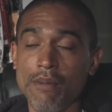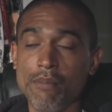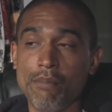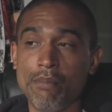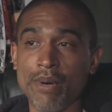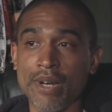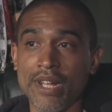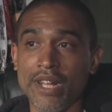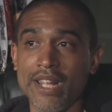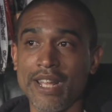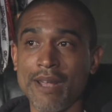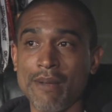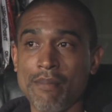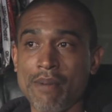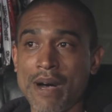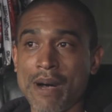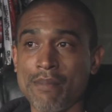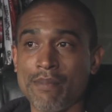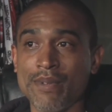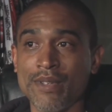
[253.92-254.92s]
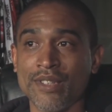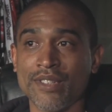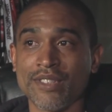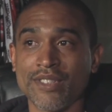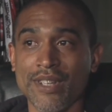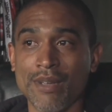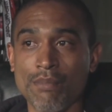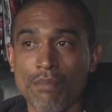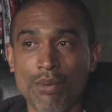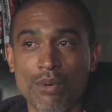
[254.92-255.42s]
but hip hop is
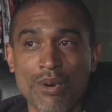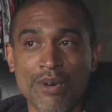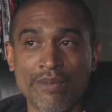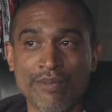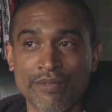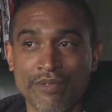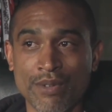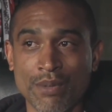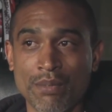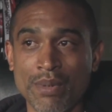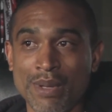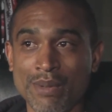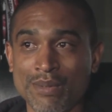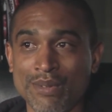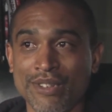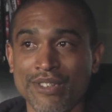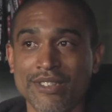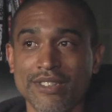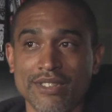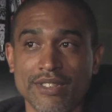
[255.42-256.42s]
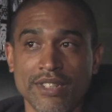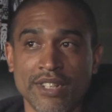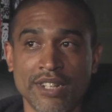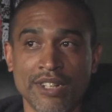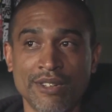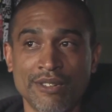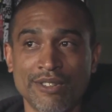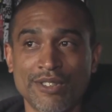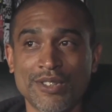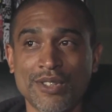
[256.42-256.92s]
important for people. You
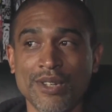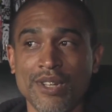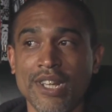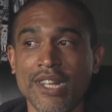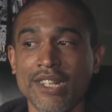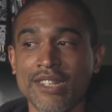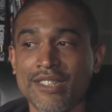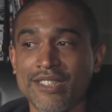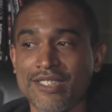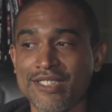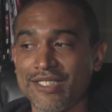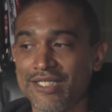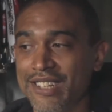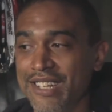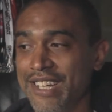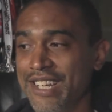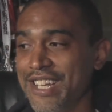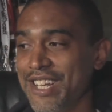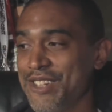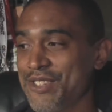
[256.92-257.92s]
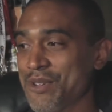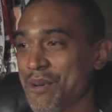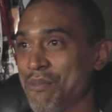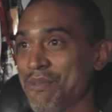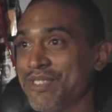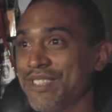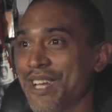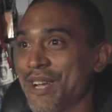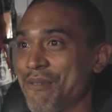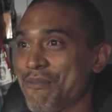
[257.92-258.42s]
know, it's
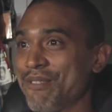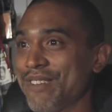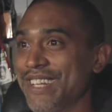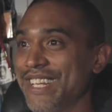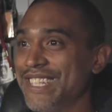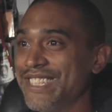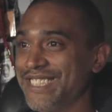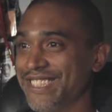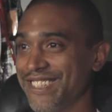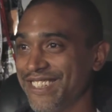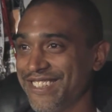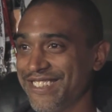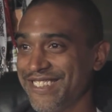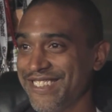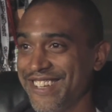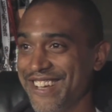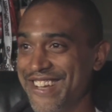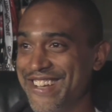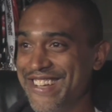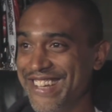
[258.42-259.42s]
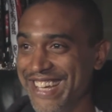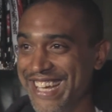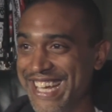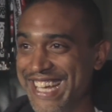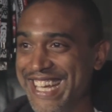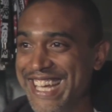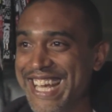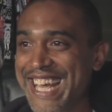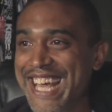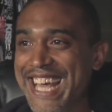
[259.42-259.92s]
almost like religion.
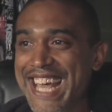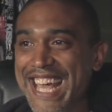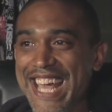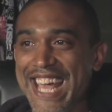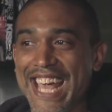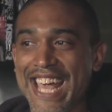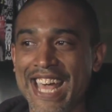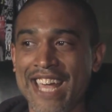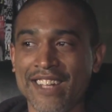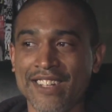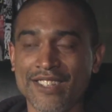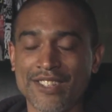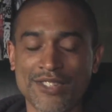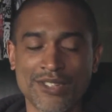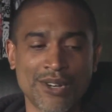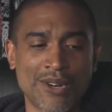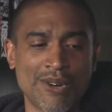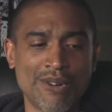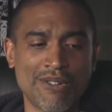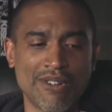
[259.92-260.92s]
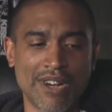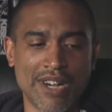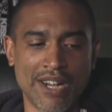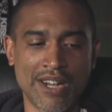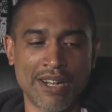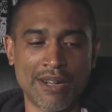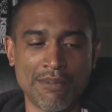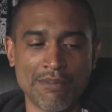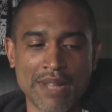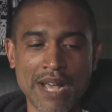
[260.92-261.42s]
And so
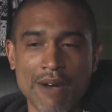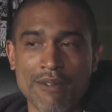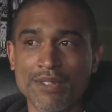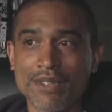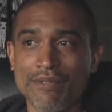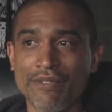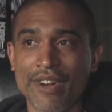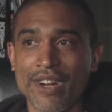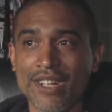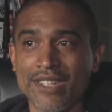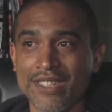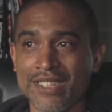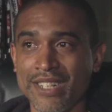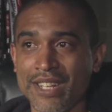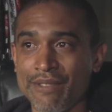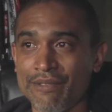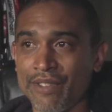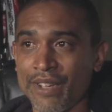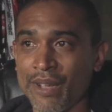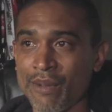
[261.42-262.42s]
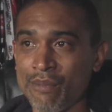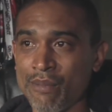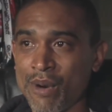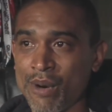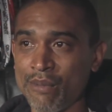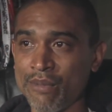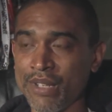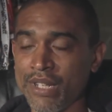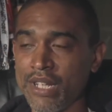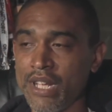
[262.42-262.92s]
that was a very significant
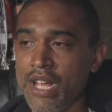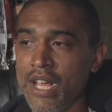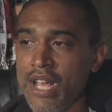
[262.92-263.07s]
moment.